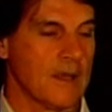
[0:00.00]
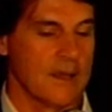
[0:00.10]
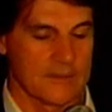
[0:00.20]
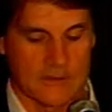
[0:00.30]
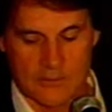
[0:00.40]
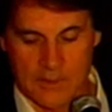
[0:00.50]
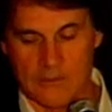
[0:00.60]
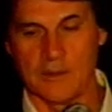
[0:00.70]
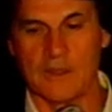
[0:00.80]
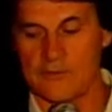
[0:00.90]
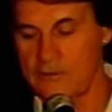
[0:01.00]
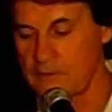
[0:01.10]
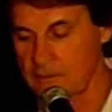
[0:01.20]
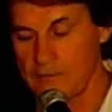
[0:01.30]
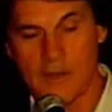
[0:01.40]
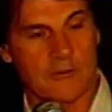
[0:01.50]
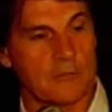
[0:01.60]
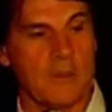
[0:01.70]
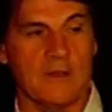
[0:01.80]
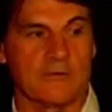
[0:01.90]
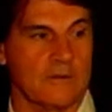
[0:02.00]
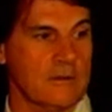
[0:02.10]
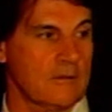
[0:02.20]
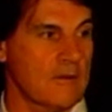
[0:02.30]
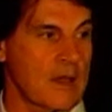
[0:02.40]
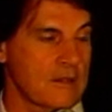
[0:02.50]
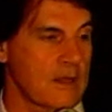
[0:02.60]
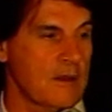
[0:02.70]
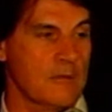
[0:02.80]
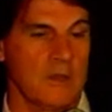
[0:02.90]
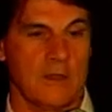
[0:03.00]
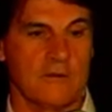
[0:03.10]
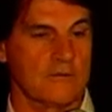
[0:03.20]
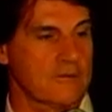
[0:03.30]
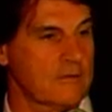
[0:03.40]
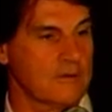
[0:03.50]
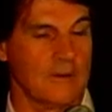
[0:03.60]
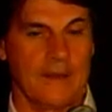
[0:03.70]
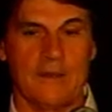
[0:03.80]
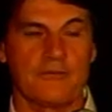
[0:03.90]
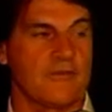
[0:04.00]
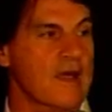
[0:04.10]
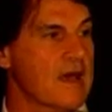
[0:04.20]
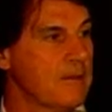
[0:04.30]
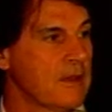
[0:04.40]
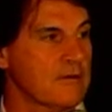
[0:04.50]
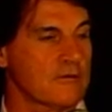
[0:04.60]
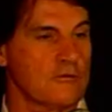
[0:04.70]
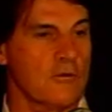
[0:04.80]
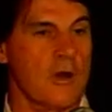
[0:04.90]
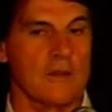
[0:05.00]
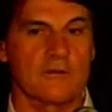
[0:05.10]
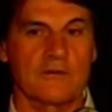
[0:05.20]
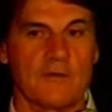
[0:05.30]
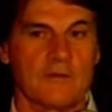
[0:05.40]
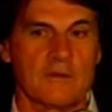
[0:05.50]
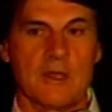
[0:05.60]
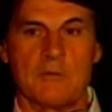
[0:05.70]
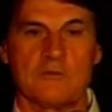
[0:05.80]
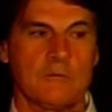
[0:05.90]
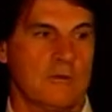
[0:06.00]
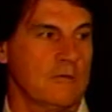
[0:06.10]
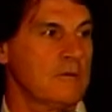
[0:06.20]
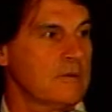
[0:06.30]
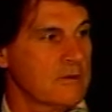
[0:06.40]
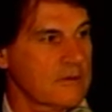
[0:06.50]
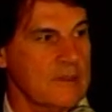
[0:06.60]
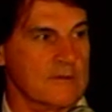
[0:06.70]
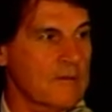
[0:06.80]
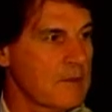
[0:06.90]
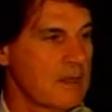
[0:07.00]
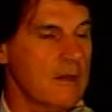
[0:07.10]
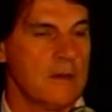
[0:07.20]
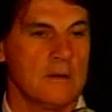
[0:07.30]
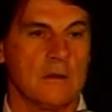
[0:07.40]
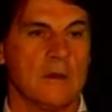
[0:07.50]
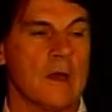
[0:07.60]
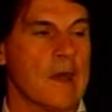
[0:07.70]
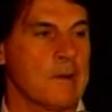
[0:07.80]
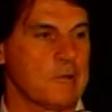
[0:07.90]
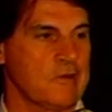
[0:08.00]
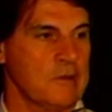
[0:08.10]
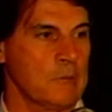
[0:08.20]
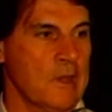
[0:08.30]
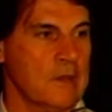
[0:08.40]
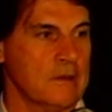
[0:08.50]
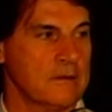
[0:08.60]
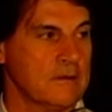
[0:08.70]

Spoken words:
I said, "Okay, Rickey." I said, "You're the greatest base stealer around now, man. Just let it fly, man. Just do all the stuff to them that you've been doing to the teams I've managed. I'm a team man."